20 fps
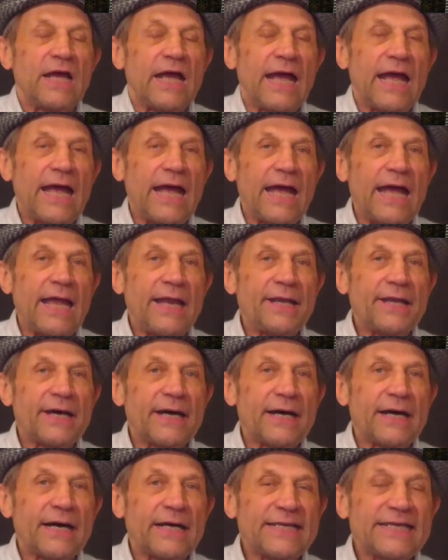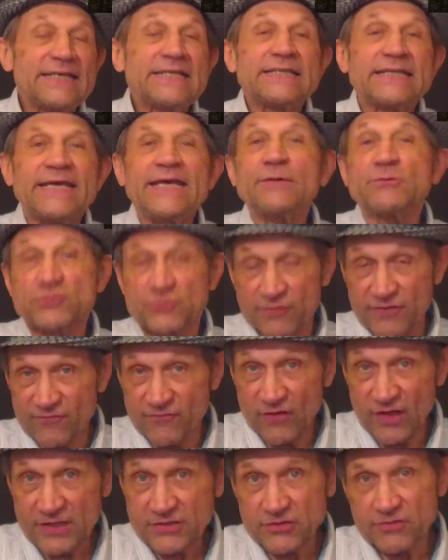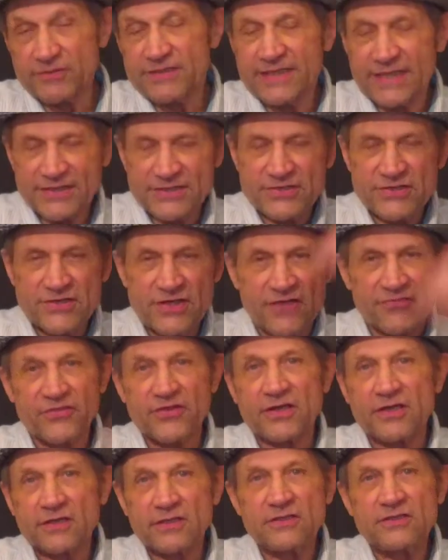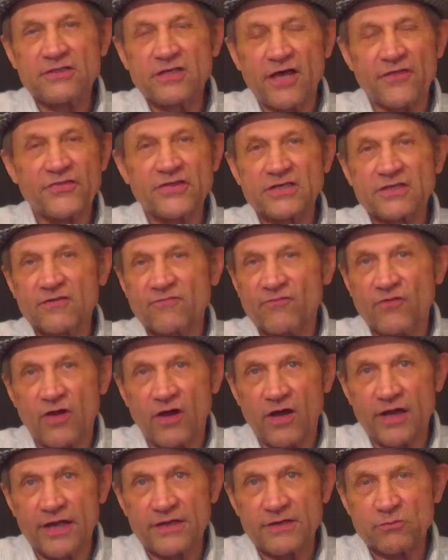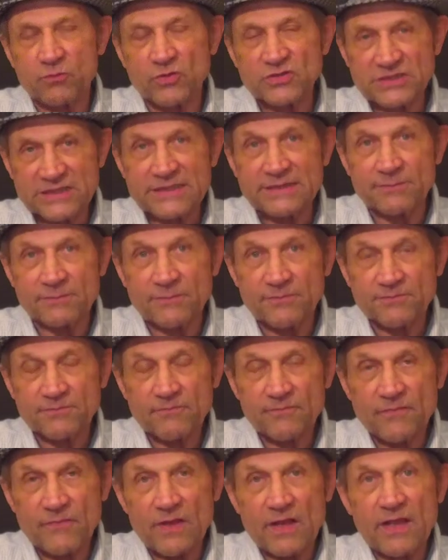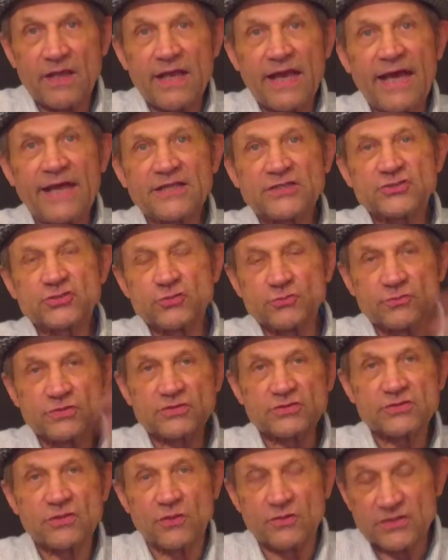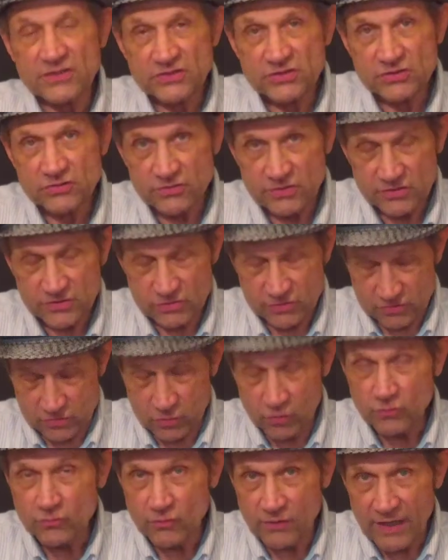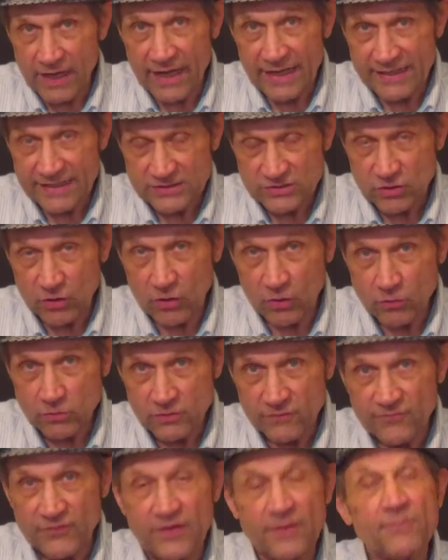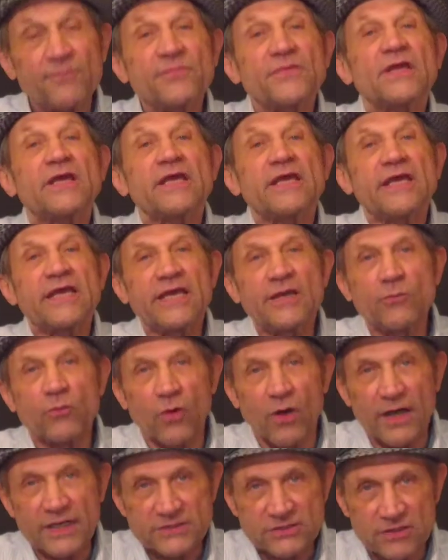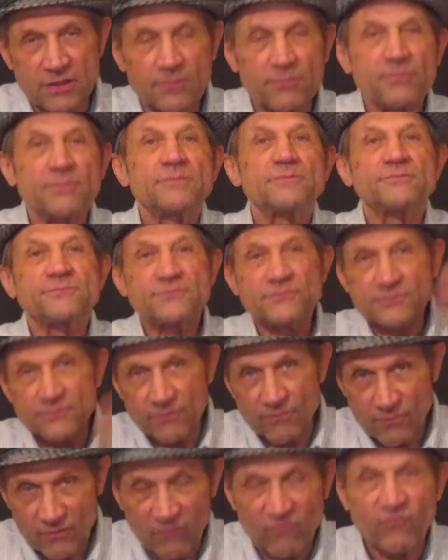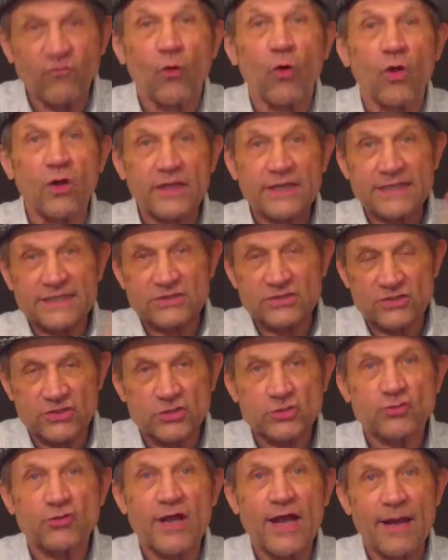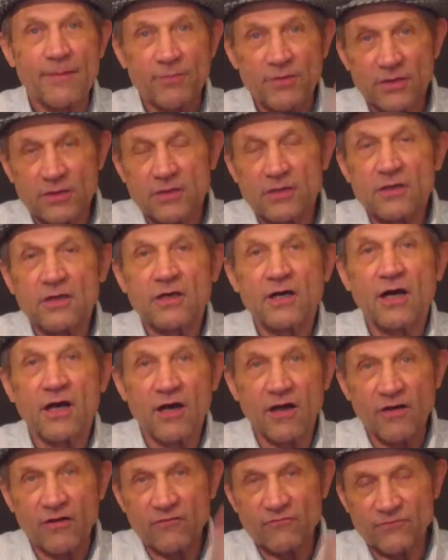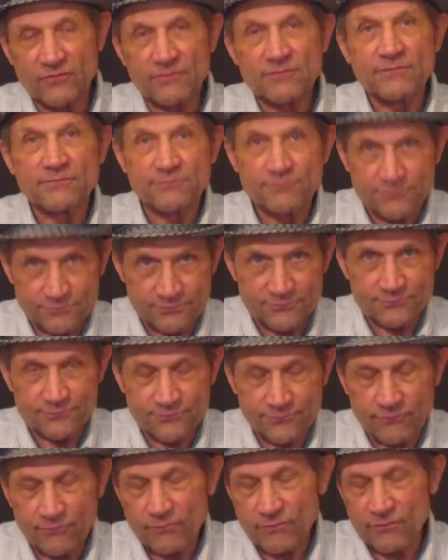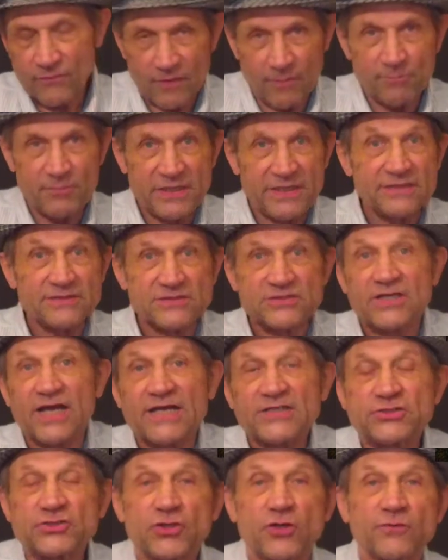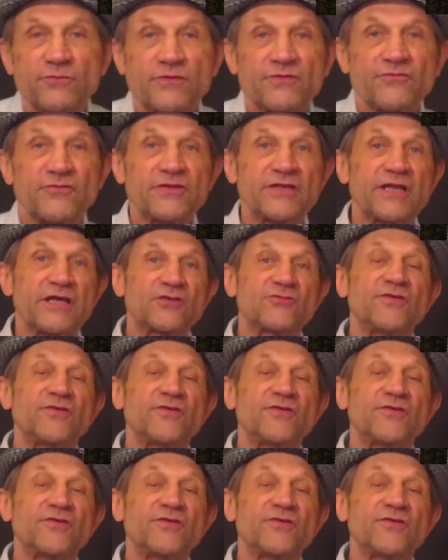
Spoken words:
And he was a reflector. He had nothing defined was him. And as soon as this guru guy gets a hold of him, he winds up falling into the trap of being this guy's servant for the next